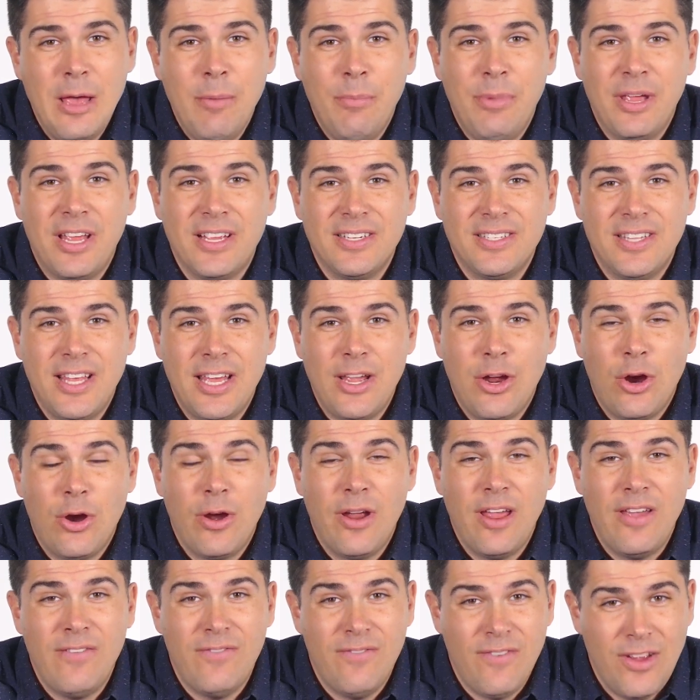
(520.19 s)
because they are
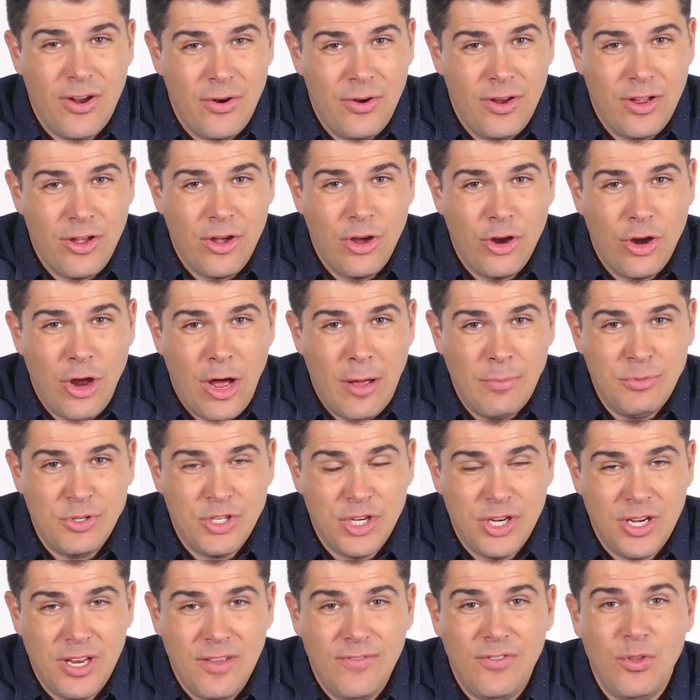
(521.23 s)
a very good
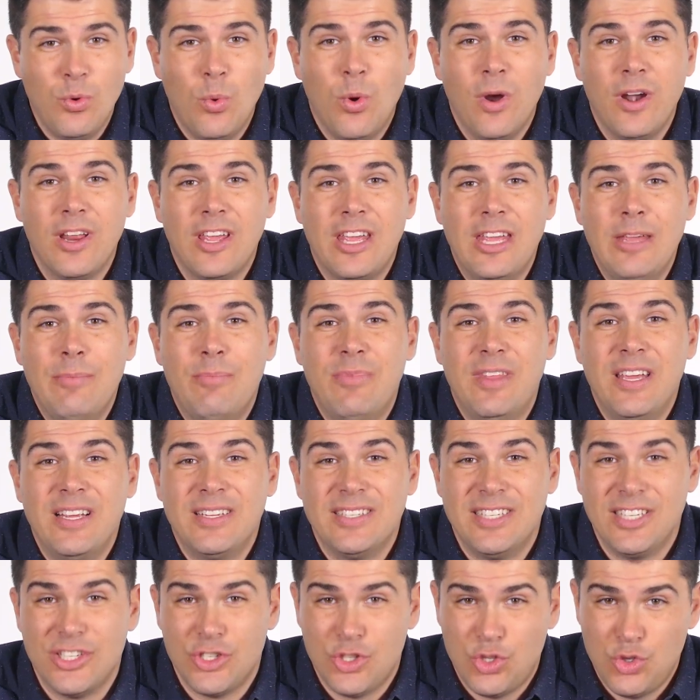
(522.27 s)
option if you want to keep
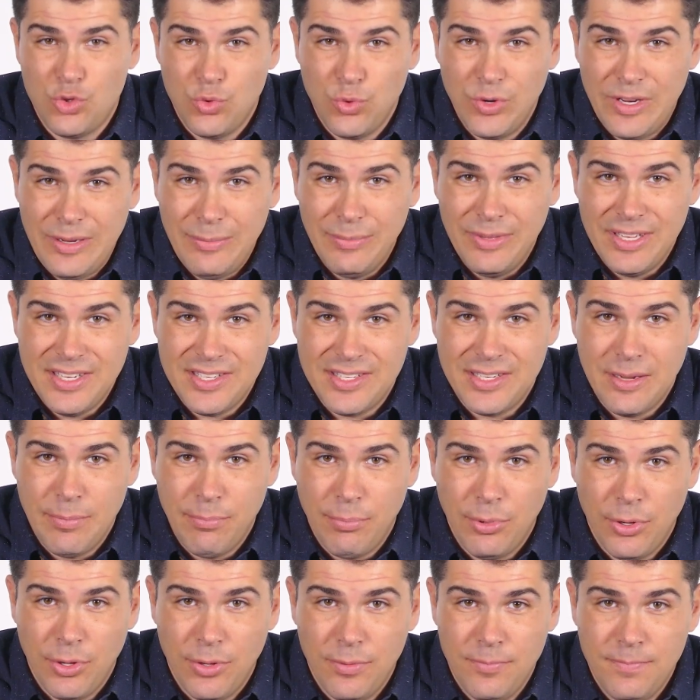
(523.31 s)
things extremely
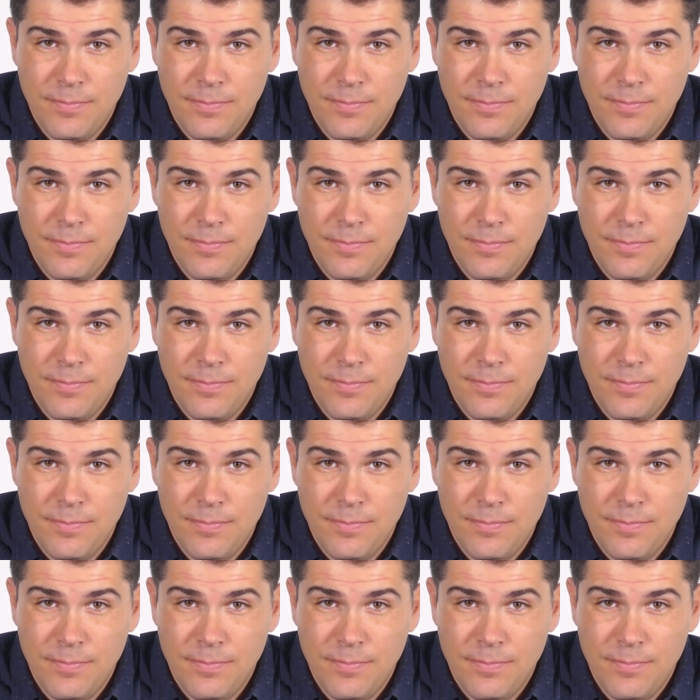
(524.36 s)
simple.